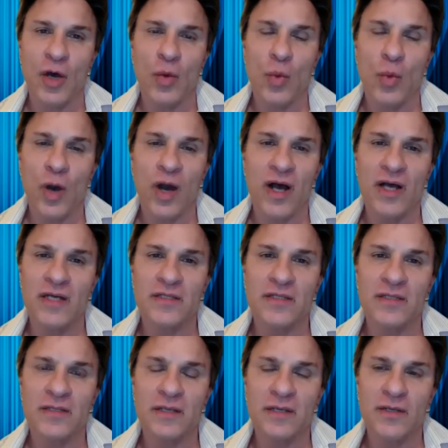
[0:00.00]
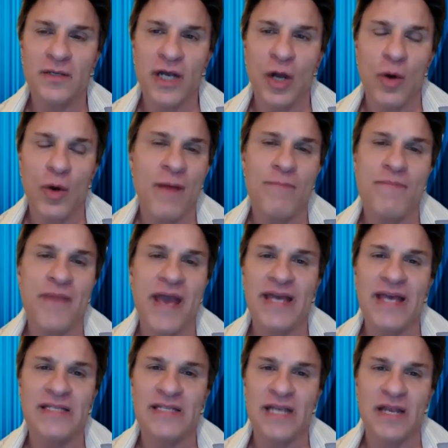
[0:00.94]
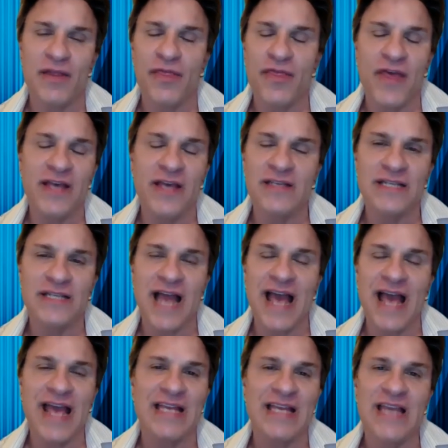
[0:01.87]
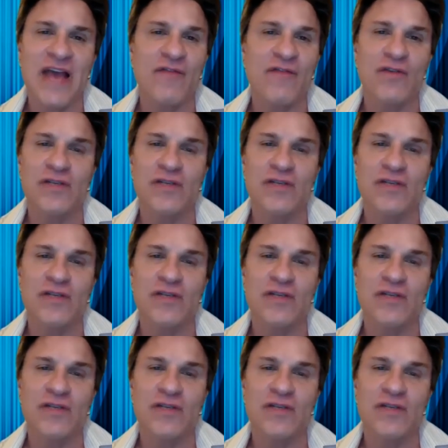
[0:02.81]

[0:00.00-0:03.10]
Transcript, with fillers: was you know amazing things that i had never